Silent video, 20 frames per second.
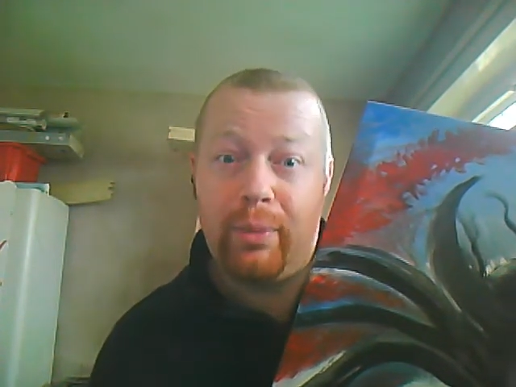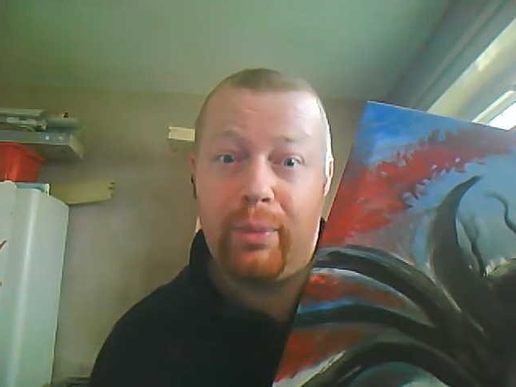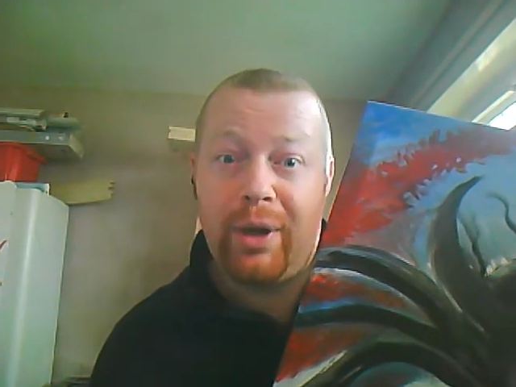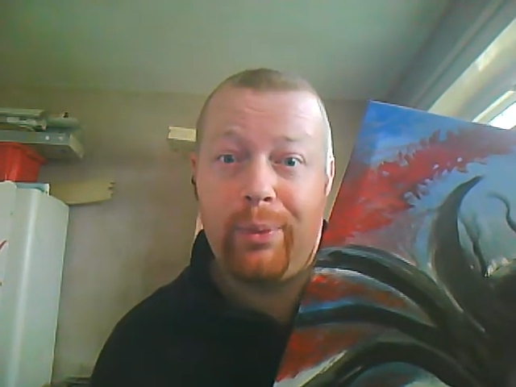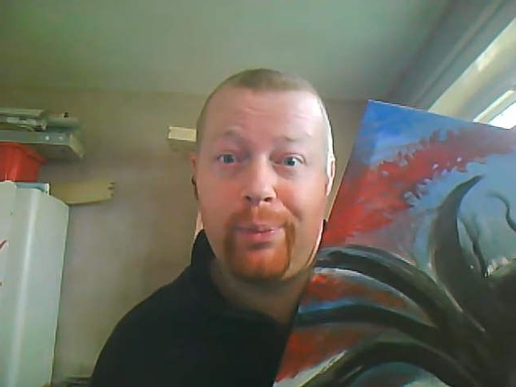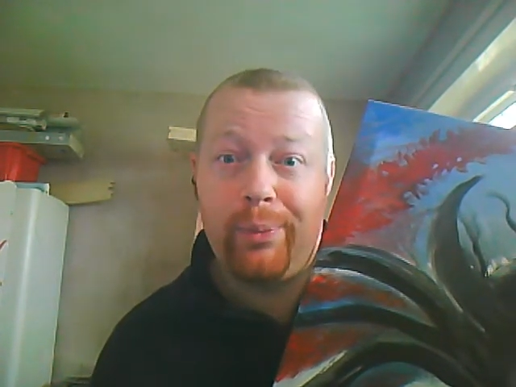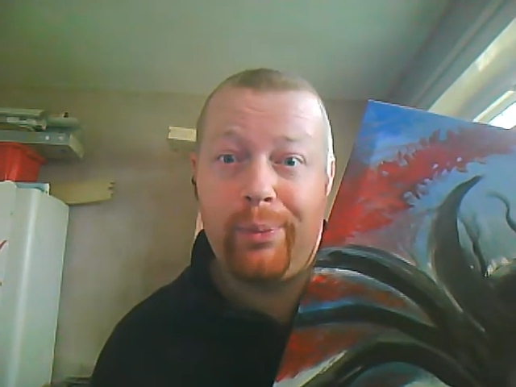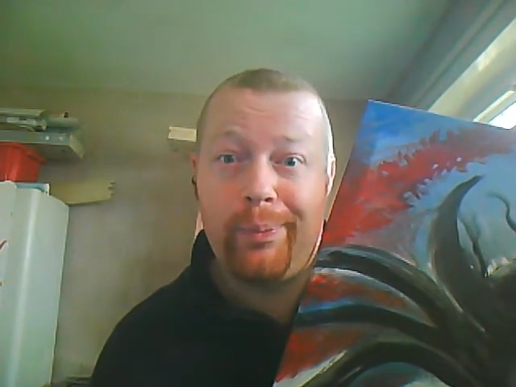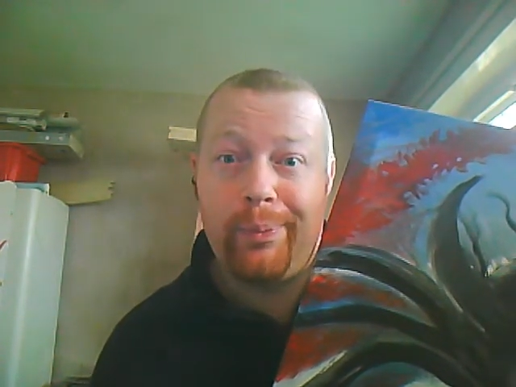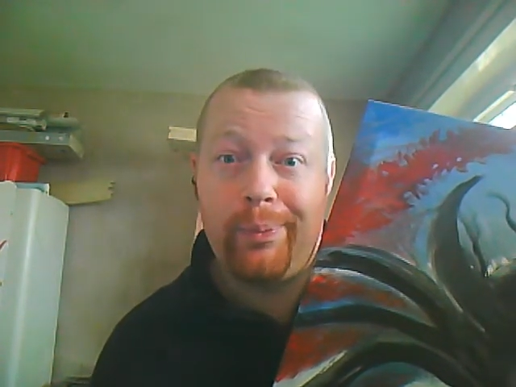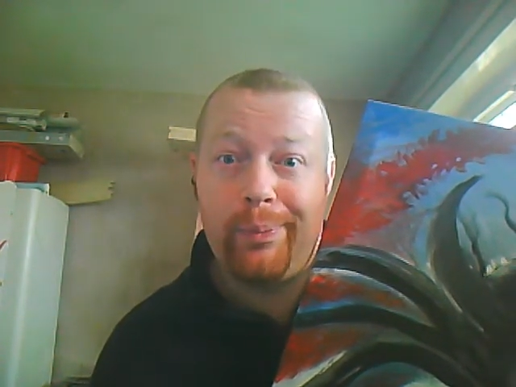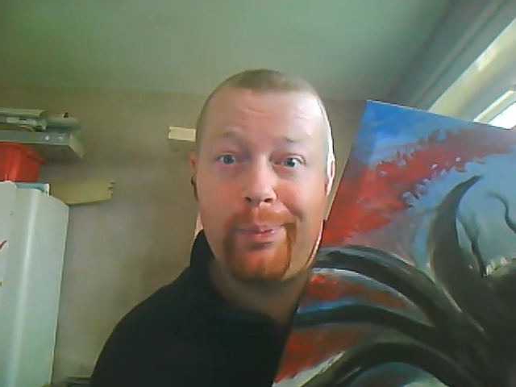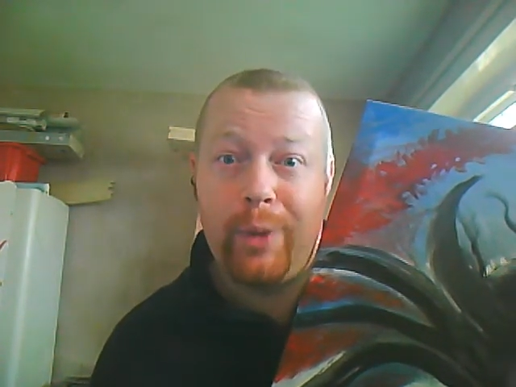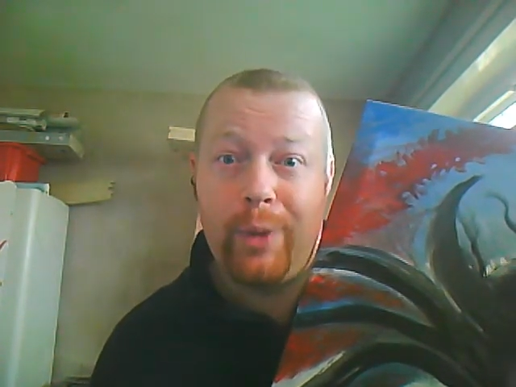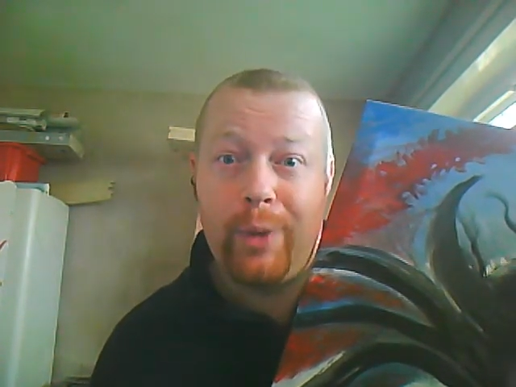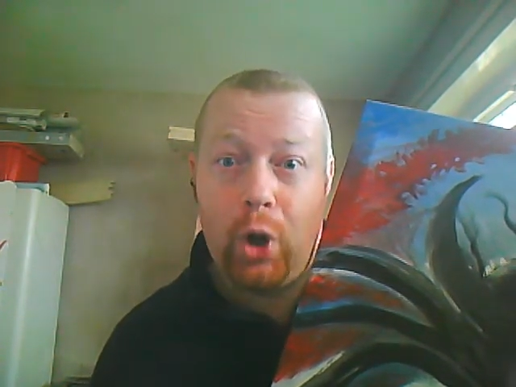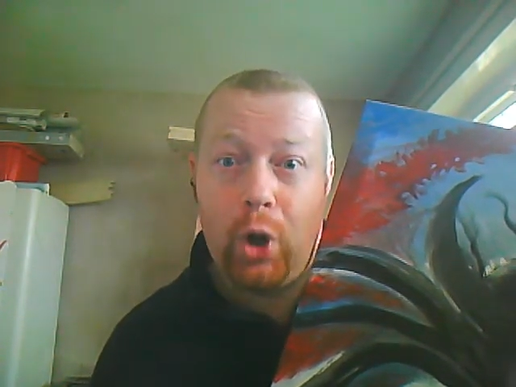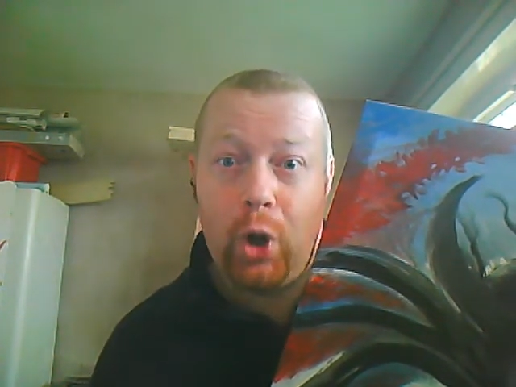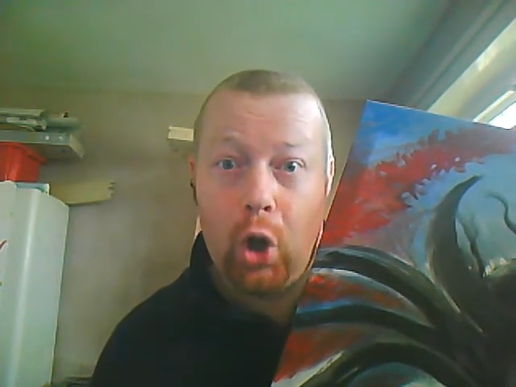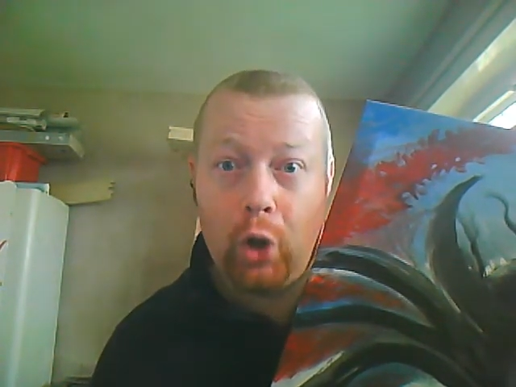out
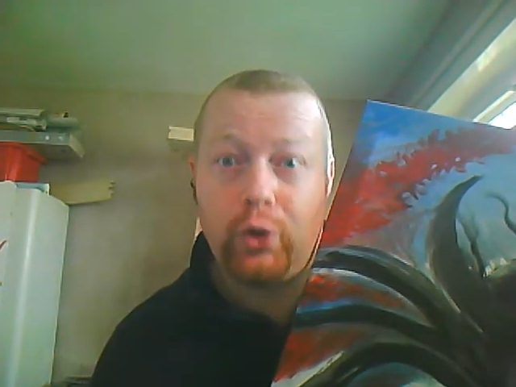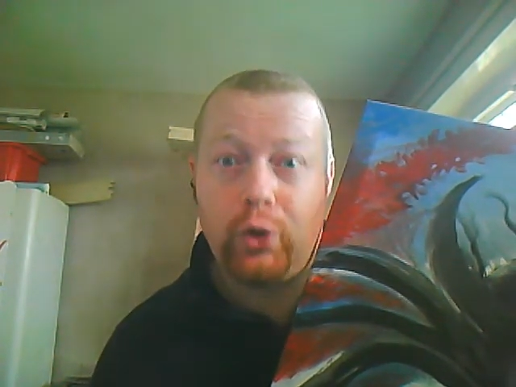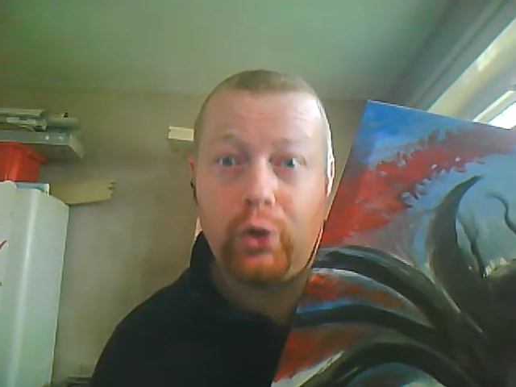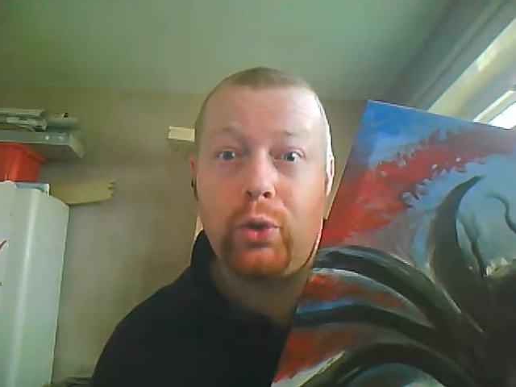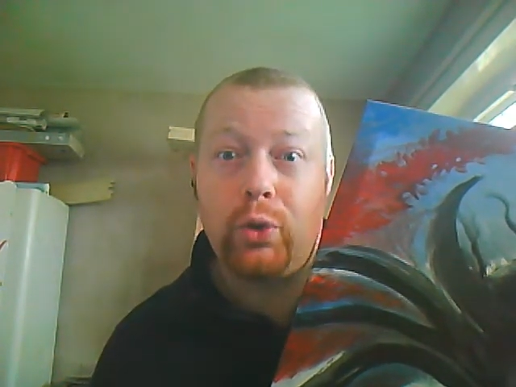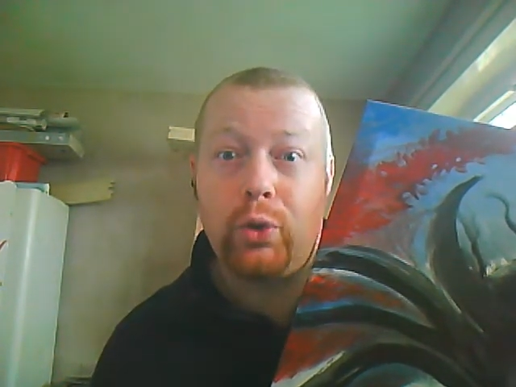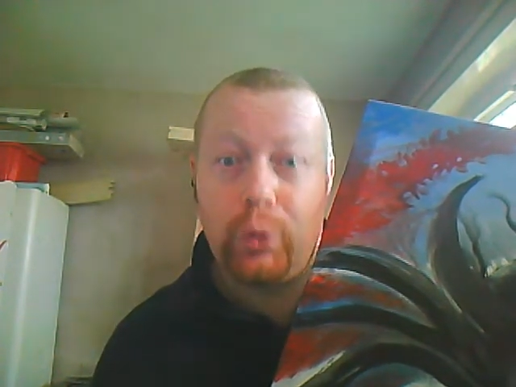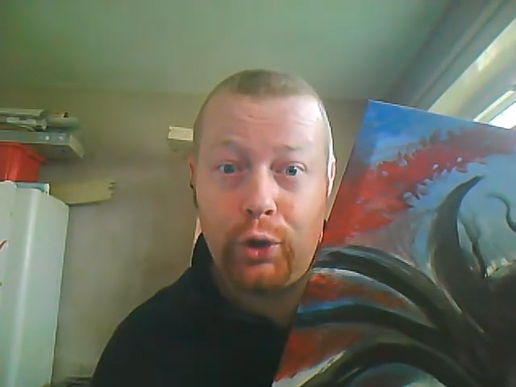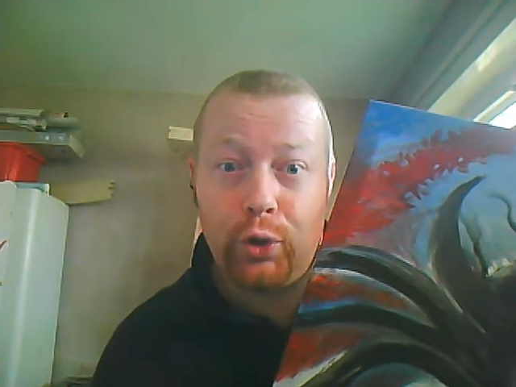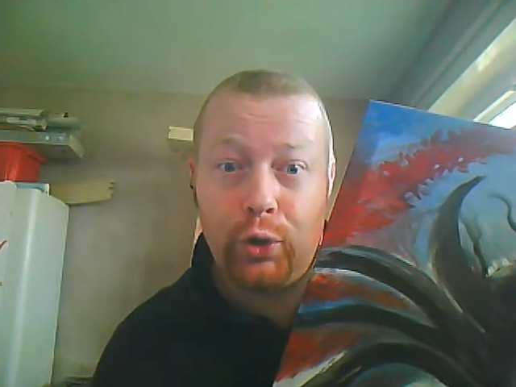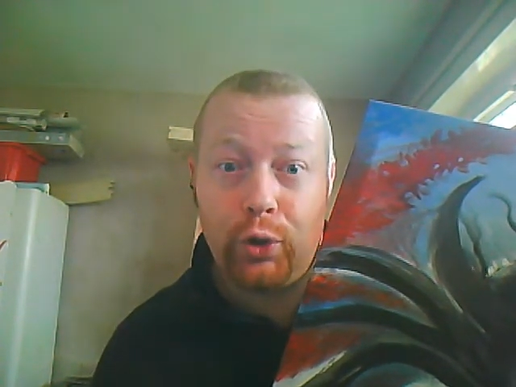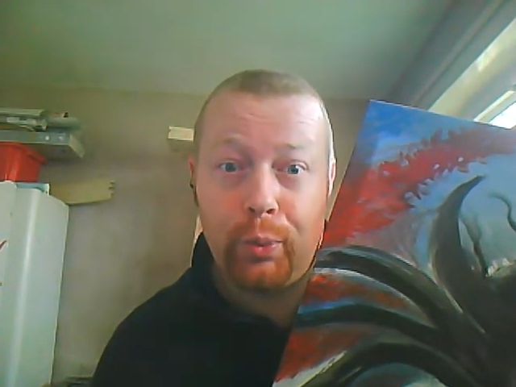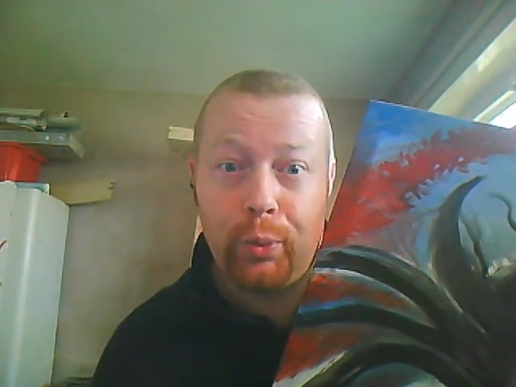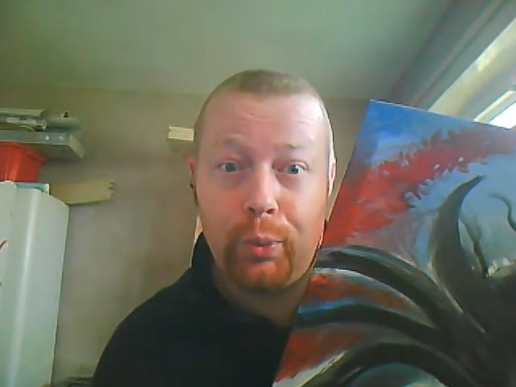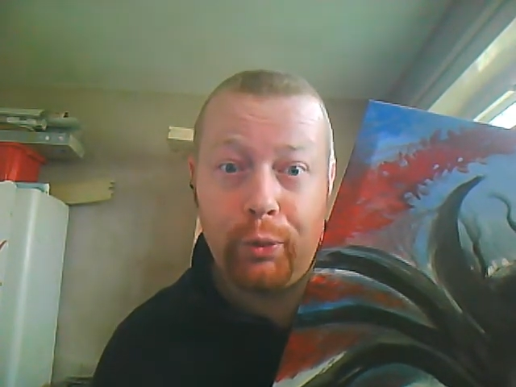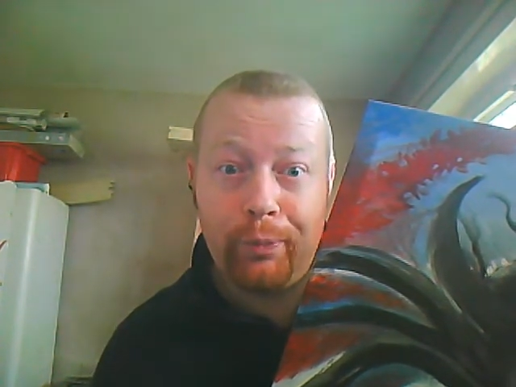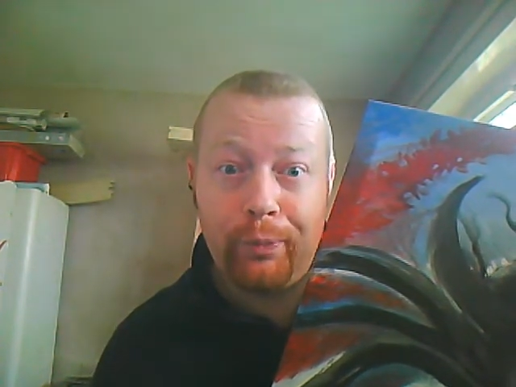on YouTube.